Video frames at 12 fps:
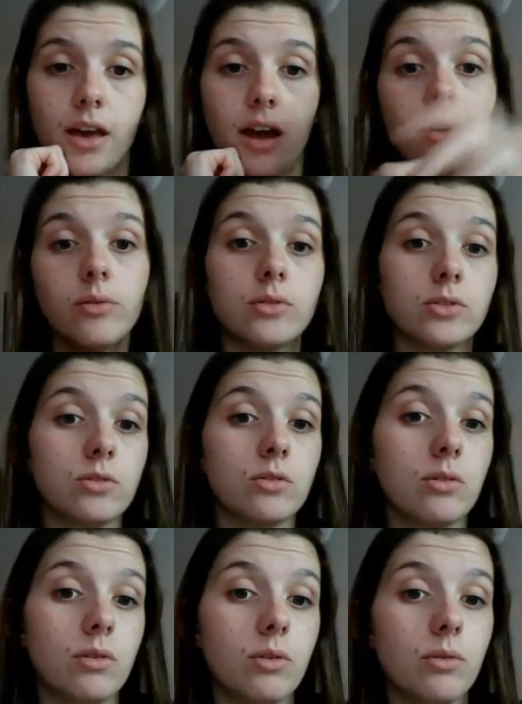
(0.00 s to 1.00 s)
and
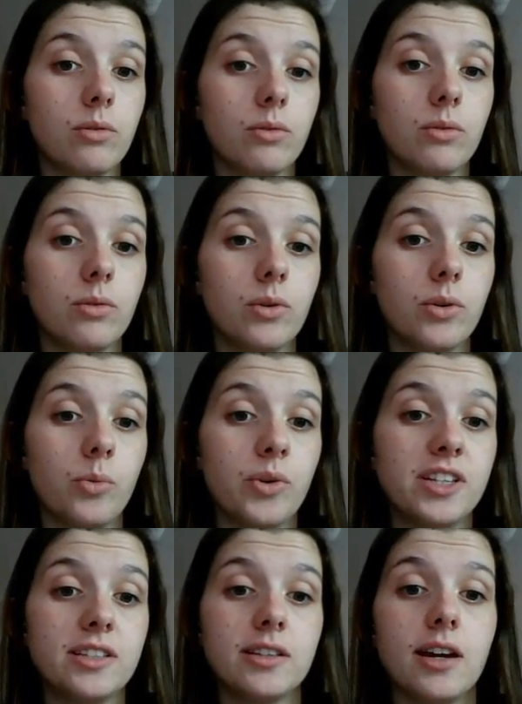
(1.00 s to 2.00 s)
we
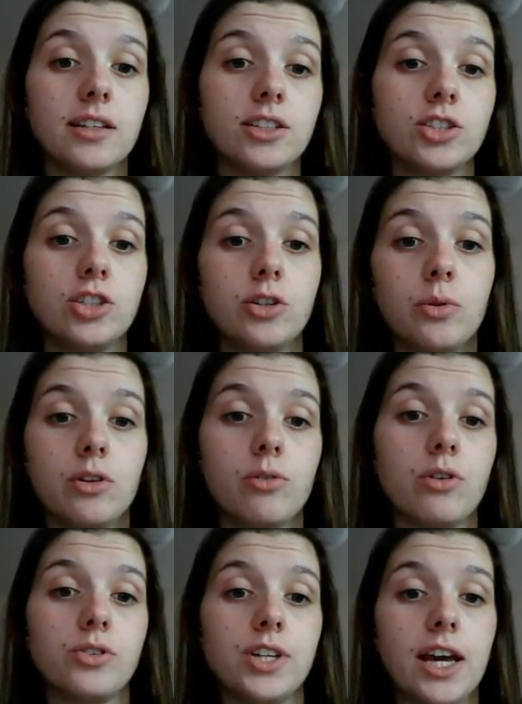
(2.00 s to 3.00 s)
decided to do a
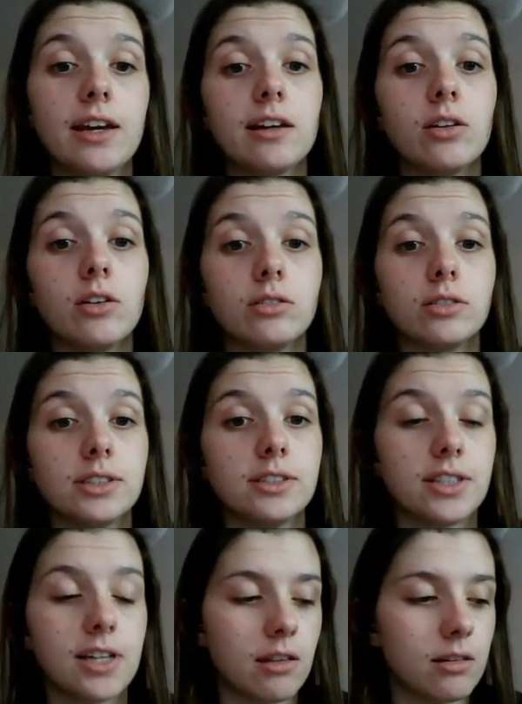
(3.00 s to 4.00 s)
crochet along
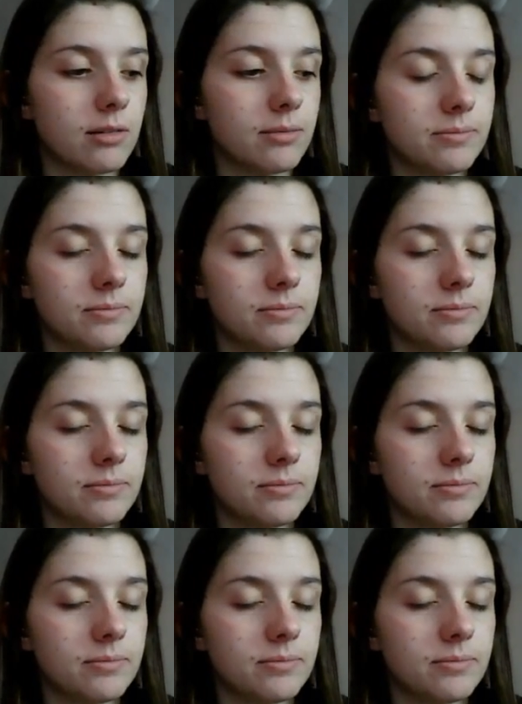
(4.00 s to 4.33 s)
together